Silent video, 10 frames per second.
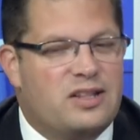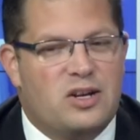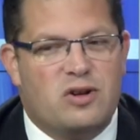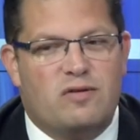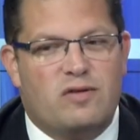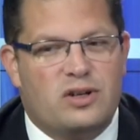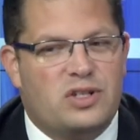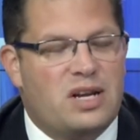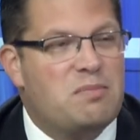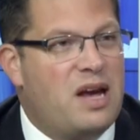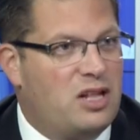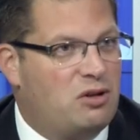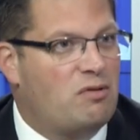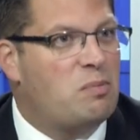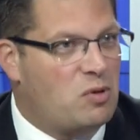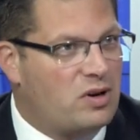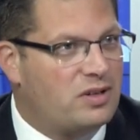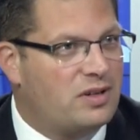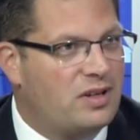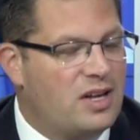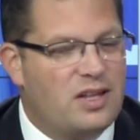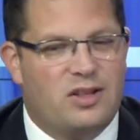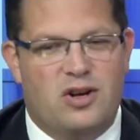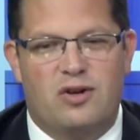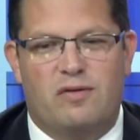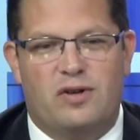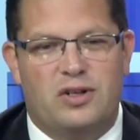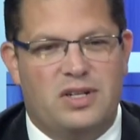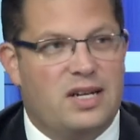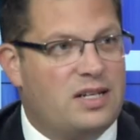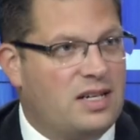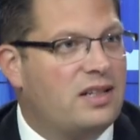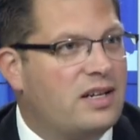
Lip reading: The university made the report. The university did